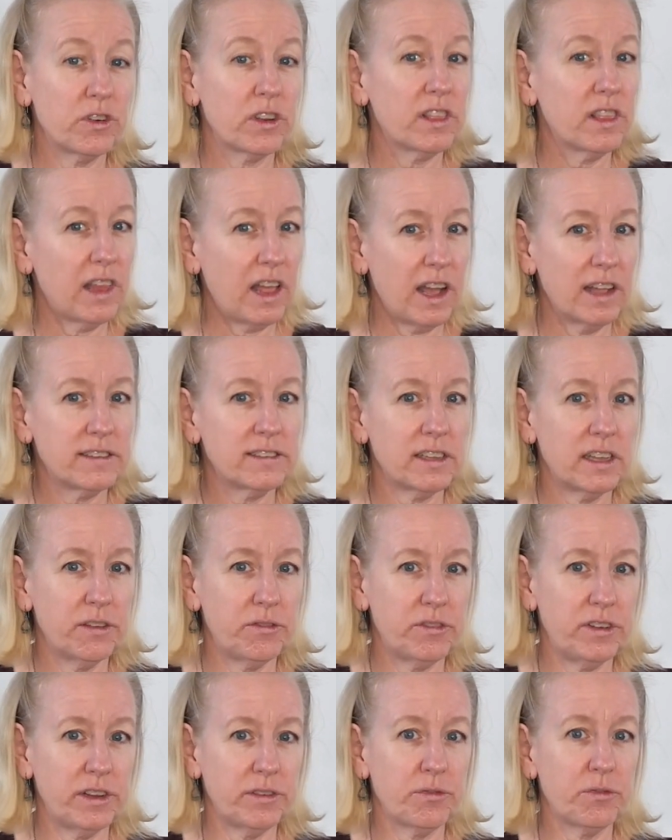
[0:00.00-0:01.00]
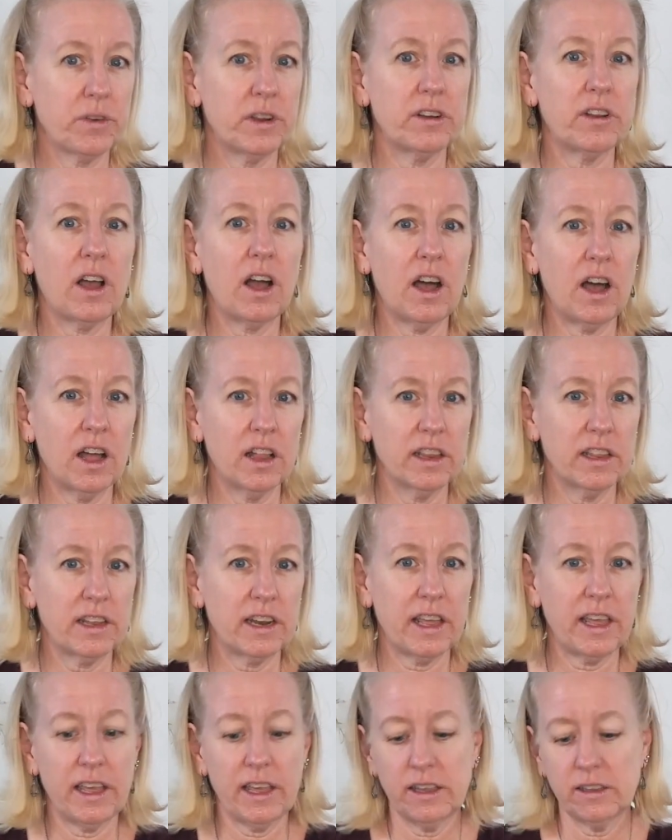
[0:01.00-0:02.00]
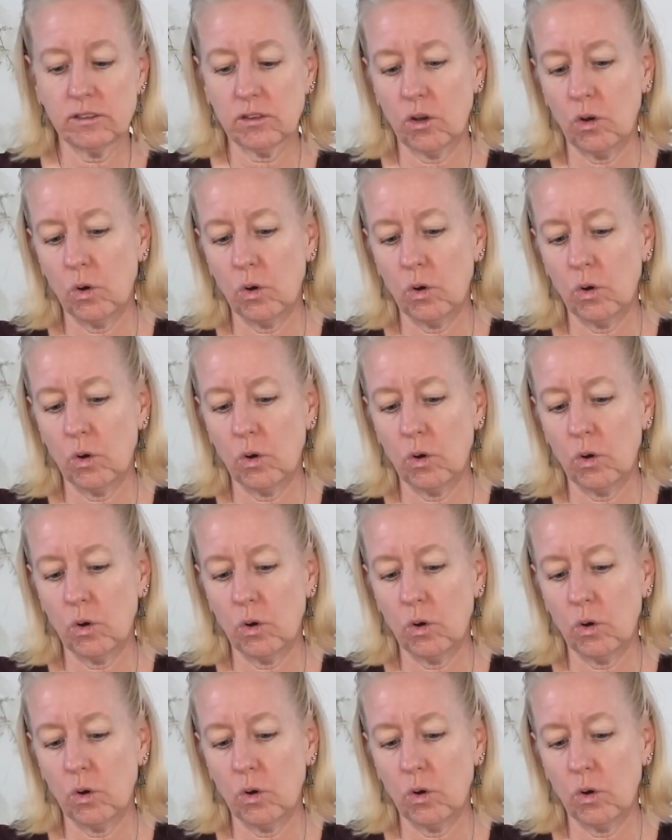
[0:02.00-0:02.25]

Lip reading: for lots of different holidays